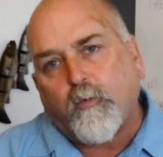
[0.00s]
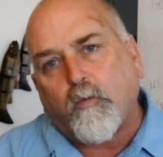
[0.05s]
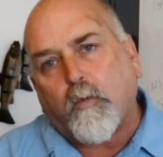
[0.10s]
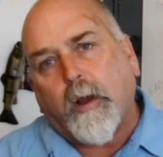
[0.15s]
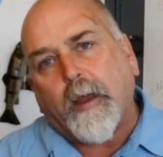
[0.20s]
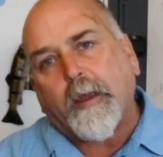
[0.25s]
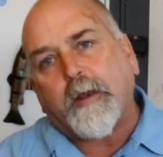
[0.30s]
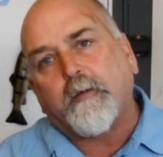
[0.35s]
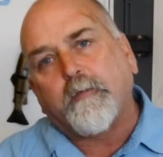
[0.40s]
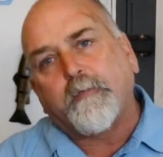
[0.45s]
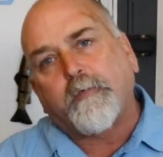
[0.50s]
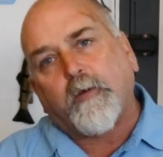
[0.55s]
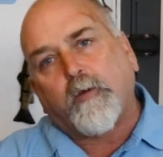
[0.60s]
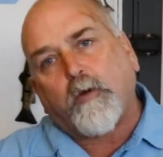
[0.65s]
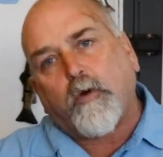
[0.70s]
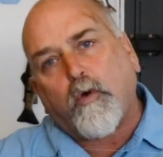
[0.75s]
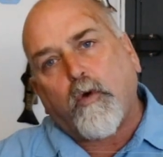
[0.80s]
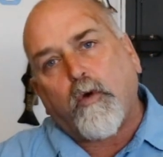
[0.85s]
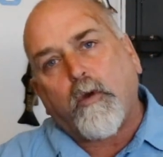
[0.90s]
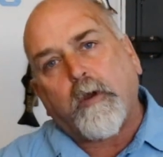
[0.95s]
weight of the
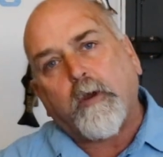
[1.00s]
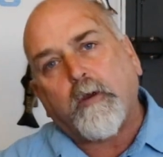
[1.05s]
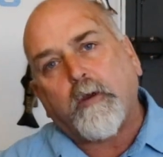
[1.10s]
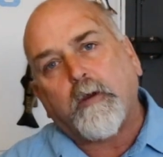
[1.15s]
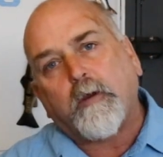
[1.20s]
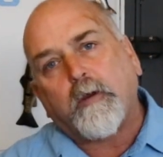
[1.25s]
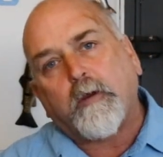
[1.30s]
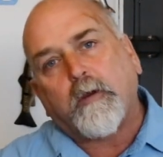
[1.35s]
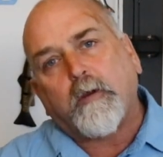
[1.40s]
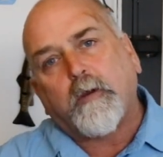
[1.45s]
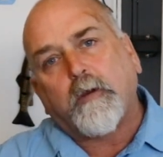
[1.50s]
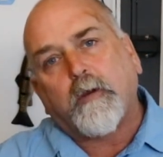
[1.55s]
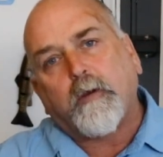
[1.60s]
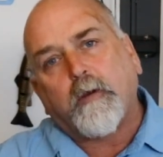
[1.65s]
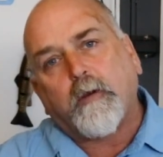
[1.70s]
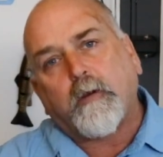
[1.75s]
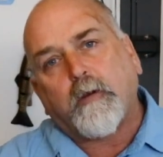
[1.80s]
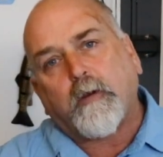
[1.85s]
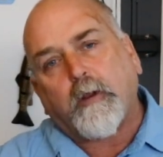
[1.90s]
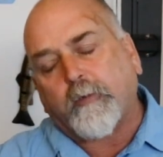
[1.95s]
hook.
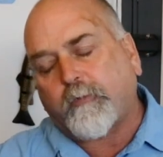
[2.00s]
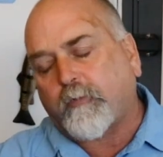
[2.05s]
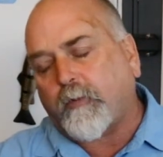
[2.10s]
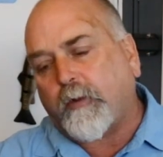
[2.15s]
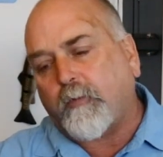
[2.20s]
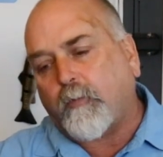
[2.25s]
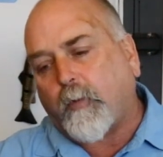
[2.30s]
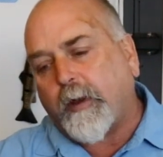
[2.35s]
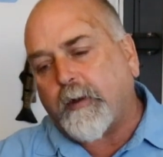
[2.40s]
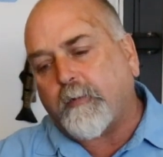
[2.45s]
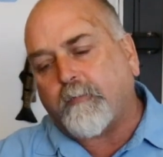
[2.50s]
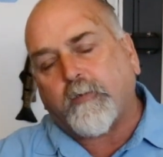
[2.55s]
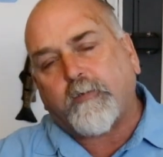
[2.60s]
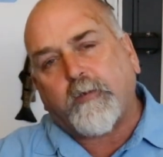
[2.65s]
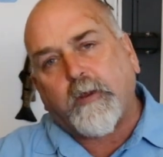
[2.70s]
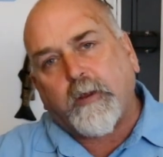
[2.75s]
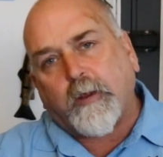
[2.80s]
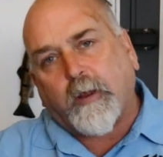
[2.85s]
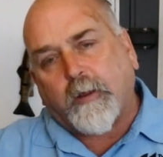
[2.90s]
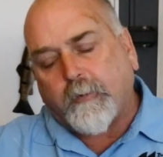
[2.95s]
Weight of the
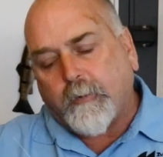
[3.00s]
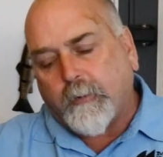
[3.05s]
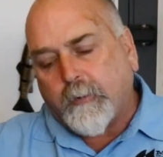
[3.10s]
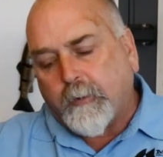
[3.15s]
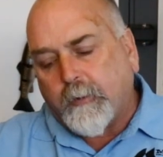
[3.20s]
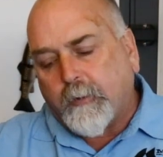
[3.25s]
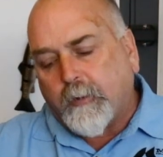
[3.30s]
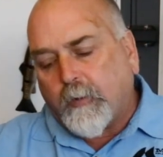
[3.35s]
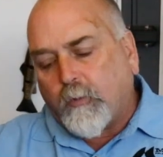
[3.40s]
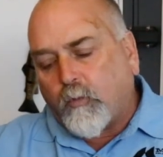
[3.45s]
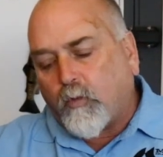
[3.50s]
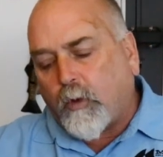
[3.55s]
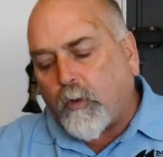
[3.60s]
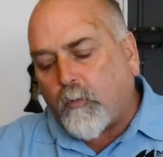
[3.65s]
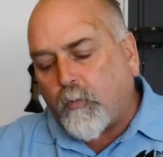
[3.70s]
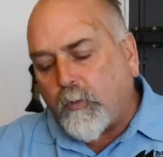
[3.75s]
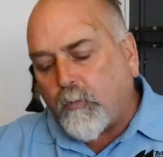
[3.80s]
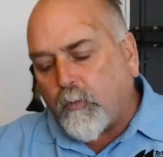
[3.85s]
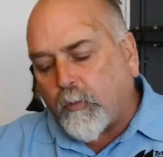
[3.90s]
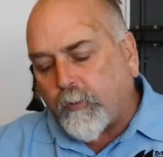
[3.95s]
sinker. What
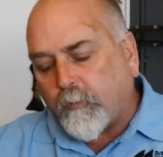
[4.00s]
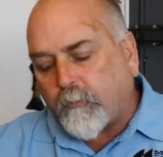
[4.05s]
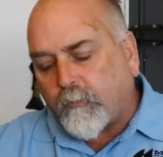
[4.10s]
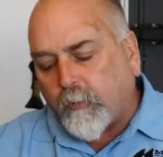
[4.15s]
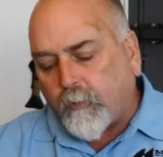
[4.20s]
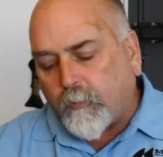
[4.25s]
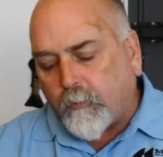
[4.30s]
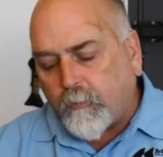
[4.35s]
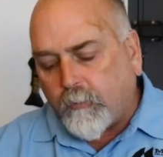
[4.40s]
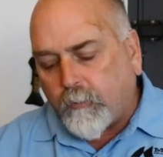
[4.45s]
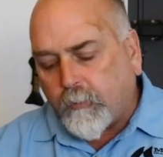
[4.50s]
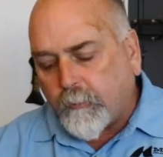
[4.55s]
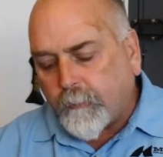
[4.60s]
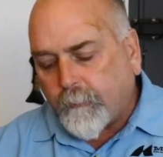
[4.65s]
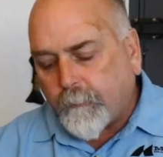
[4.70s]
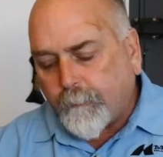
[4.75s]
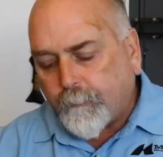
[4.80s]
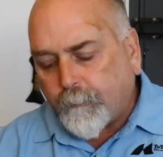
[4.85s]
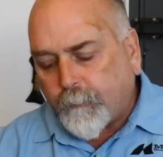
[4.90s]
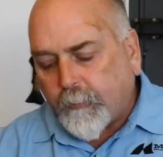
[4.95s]
we want to do
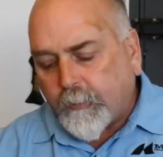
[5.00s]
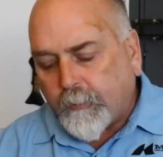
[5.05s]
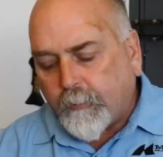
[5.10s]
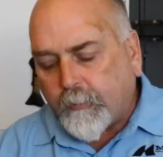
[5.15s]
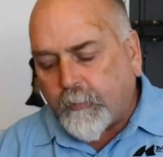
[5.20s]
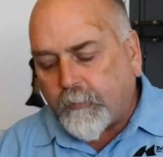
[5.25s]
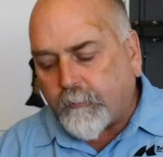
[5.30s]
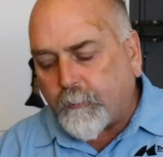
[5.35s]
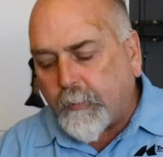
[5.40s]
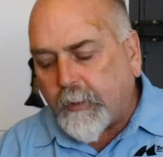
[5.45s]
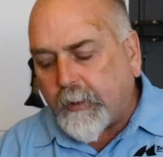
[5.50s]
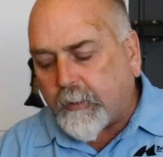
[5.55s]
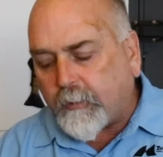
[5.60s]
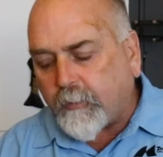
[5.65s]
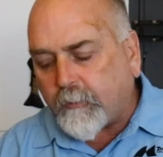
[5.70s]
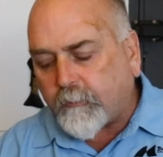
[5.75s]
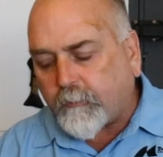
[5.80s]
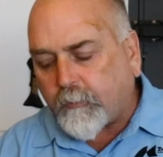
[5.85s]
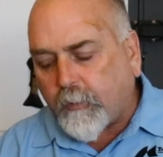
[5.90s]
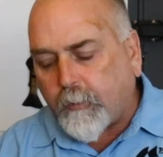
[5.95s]
is make
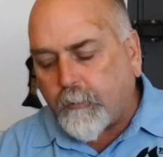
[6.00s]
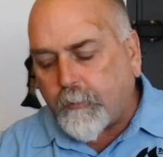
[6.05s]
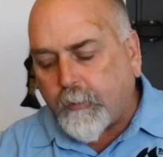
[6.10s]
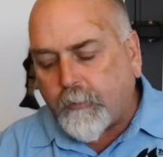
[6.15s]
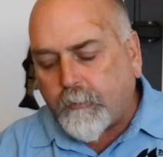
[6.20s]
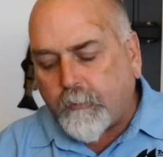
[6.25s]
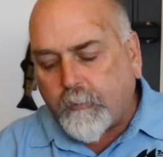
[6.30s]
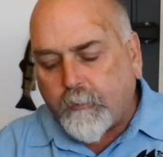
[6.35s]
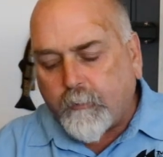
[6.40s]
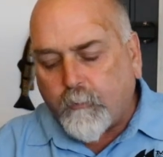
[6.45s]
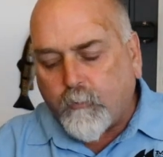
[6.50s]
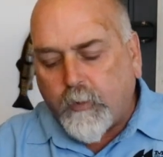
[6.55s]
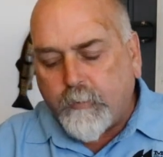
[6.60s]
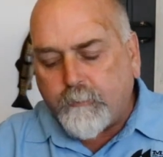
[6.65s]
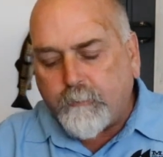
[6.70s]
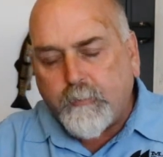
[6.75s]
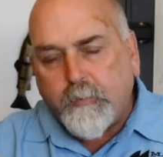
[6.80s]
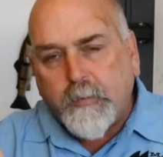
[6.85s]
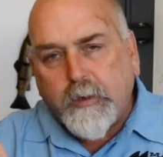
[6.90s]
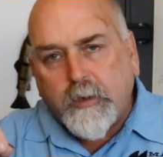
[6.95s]
it so that we
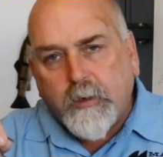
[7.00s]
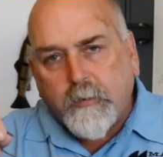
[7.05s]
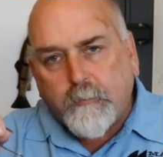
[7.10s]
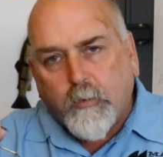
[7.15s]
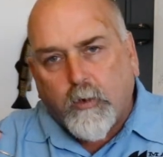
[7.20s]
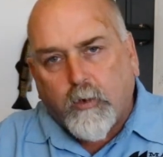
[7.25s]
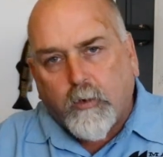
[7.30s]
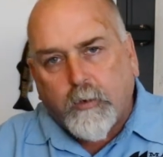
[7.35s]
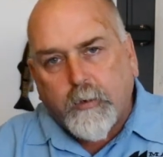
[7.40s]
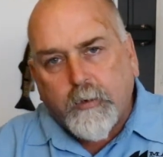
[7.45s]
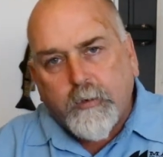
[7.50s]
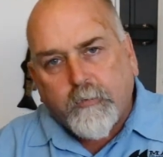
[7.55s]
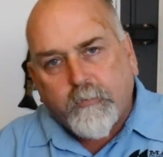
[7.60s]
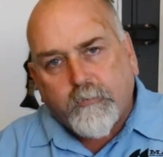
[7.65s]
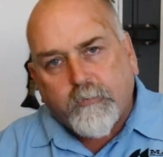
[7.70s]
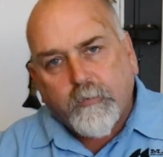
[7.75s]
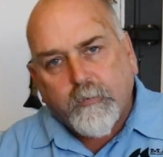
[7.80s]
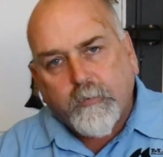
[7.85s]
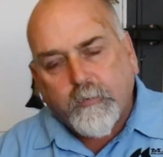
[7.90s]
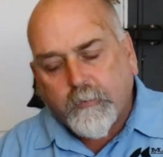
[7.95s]

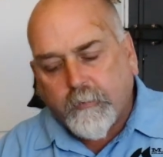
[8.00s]
minimise